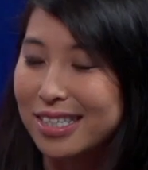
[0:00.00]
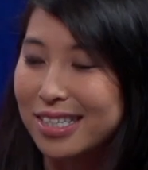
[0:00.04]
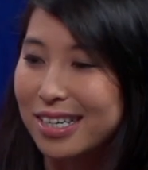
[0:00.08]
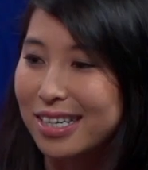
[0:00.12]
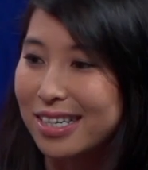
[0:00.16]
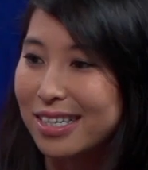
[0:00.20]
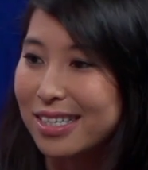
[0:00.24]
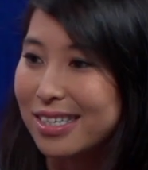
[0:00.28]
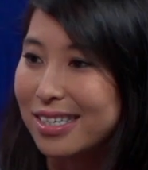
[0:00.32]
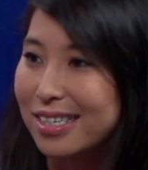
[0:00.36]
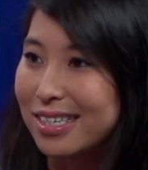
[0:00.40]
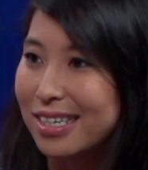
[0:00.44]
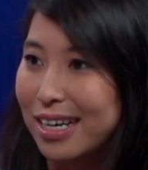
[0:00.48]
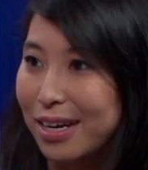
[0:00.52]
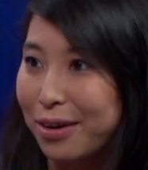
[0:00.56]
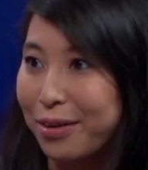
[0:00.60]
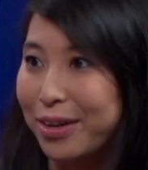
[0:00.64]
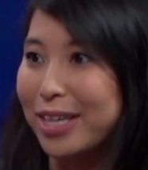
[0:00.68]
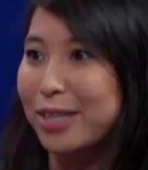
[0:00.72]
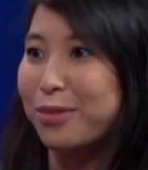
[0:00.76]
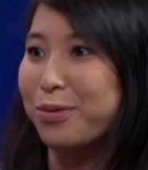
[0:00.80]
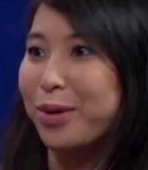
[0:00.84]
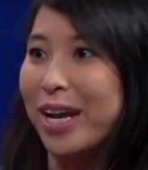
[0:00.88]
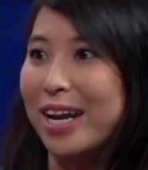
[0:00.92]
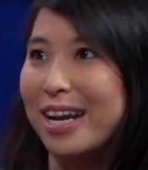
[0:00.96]
because, you know,
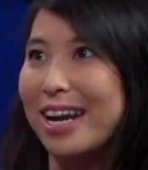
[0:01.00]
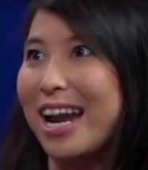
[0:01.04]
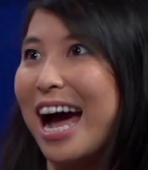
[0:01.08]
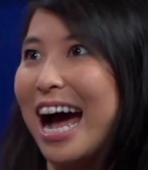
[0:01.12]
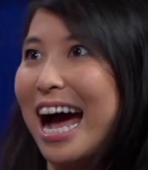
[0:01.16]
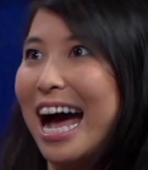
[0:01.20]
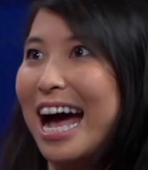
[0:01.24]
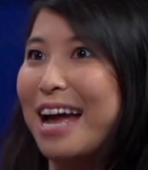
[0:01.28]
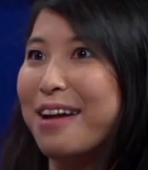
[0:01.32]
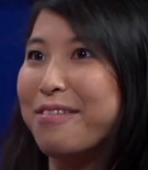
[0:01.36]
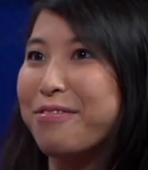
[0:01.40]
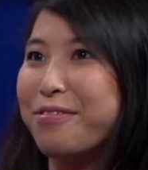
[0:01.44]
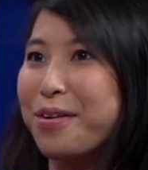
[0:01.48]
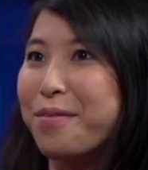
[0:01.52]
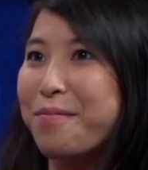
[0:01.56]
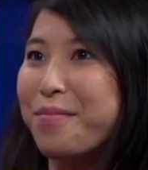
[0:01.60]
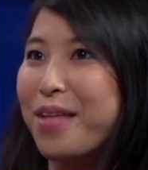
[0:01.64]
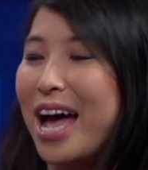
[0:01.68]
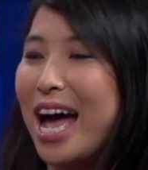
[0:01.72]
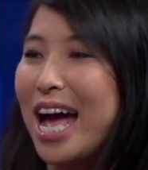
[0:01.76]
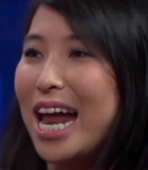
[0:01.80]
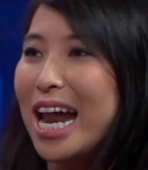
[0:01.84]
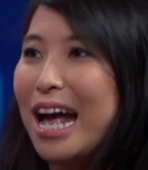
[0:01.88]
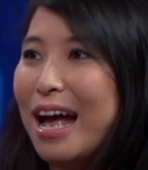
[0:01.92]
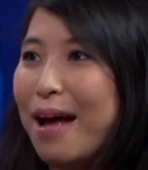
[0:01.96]
kids were getting high from
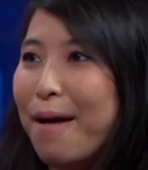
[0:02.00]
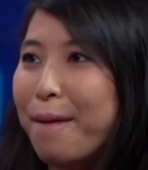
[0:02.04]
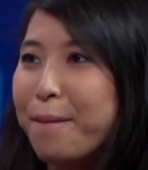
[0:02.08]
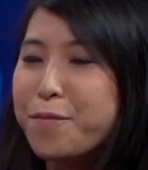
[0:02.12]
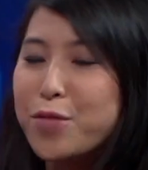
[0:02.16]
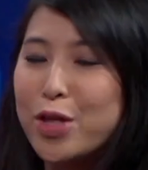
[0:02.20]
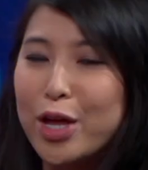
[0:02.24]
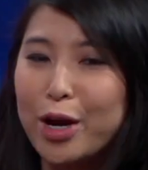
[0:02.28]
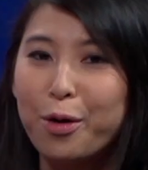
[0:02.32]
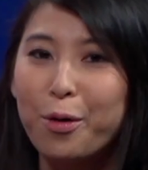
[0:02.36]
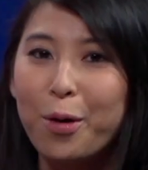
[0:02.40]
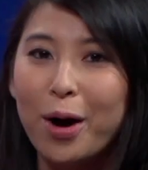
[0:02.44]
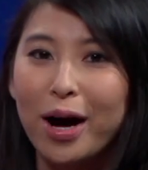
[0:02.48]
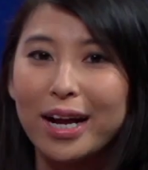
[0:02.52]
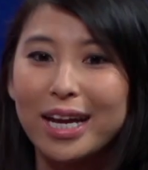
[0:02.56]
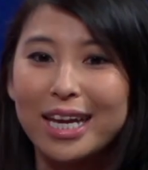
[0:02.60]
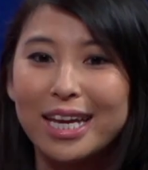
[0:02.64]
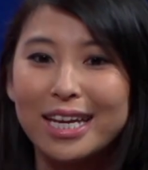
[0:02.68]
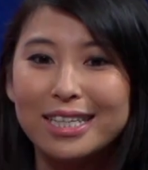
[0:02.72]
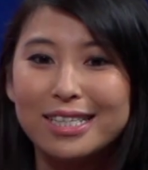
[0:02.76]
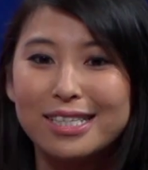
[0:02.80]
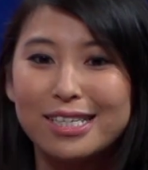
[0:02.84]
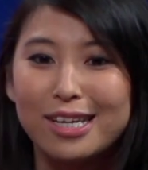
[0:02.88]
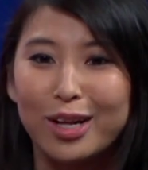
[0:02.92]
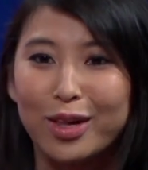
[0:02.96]
that. They don't want
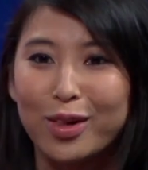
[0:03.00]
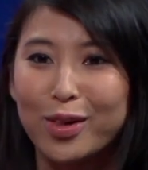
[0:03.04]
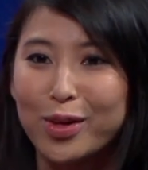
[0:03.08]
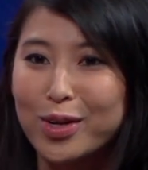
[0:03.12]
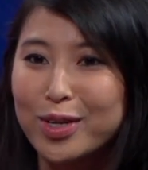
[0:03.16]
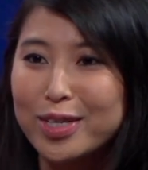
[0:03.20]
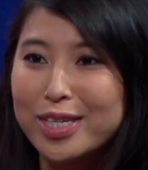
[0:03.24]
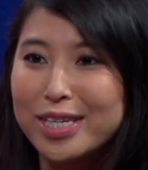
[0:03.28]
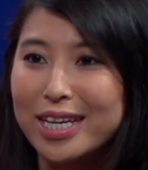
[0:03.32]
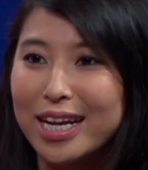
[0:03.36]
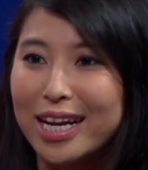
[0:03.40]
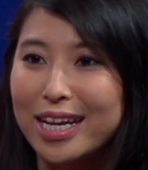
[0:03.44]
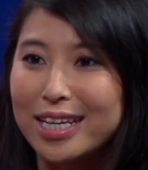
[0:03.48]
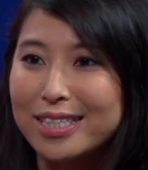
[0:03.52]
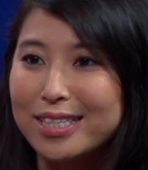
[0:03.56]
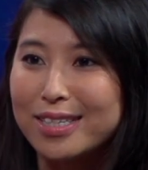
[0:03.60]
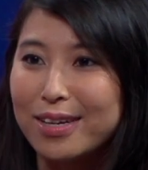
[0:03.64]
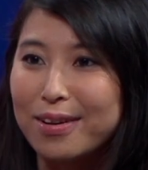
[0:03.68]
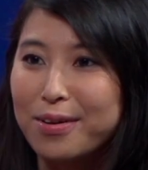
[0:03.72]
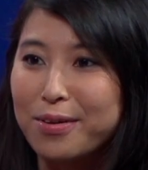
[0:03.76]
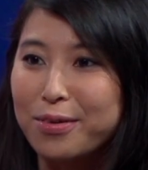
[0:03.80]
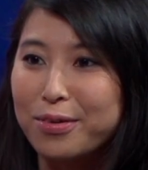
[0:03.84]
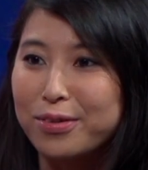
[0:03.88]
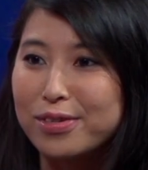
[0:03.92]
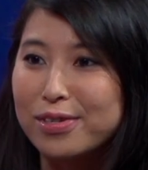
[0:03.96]
kids to hallucinate,
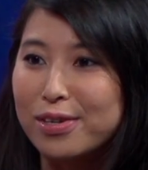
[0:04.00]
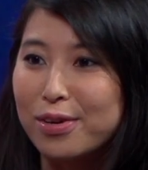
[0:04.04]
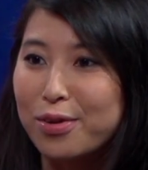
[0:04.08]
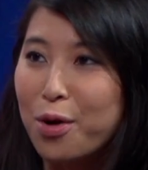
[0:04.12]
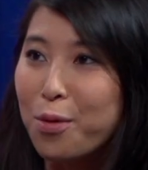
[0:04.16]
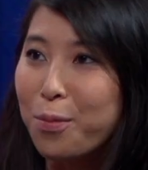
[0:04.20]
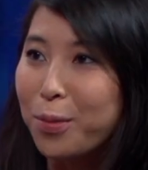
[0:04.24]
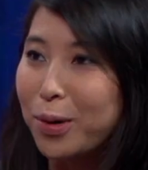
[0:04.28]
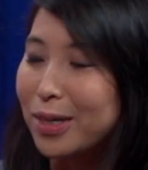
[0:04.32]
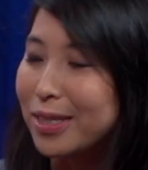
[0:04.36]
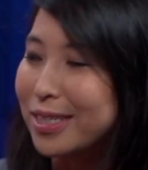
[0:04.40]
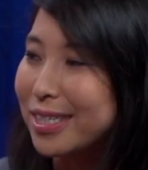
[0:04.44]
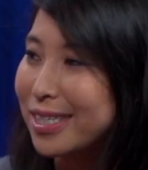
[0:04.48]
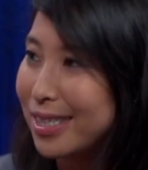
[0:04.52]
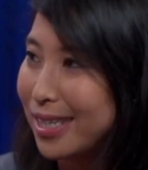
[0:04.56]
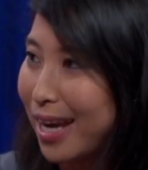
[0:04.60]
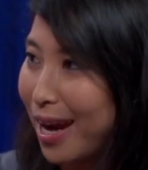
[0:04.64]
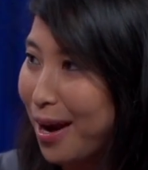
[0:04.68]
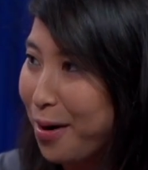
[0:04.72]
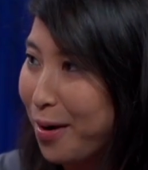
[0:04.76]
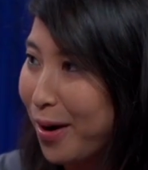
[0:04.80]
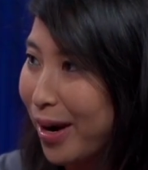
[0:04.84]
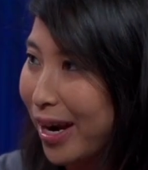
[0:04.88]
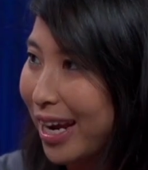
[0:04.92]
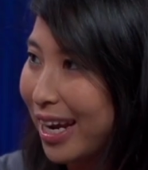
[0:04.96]
so, so no more
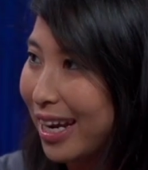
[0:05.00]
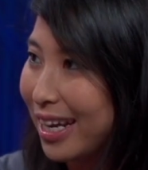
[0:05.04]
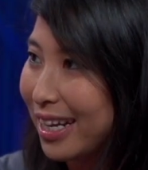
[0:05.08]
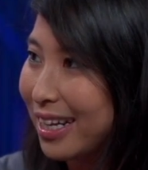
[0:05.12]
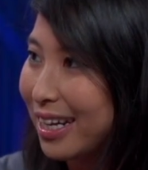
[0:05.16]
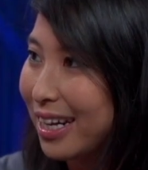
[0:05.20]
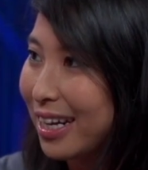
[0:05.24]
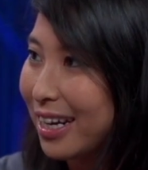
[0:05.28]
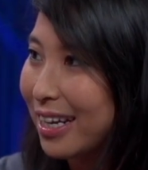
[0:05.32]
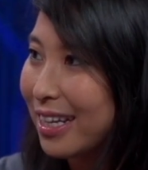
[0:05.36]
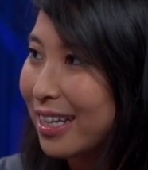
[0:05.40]
staring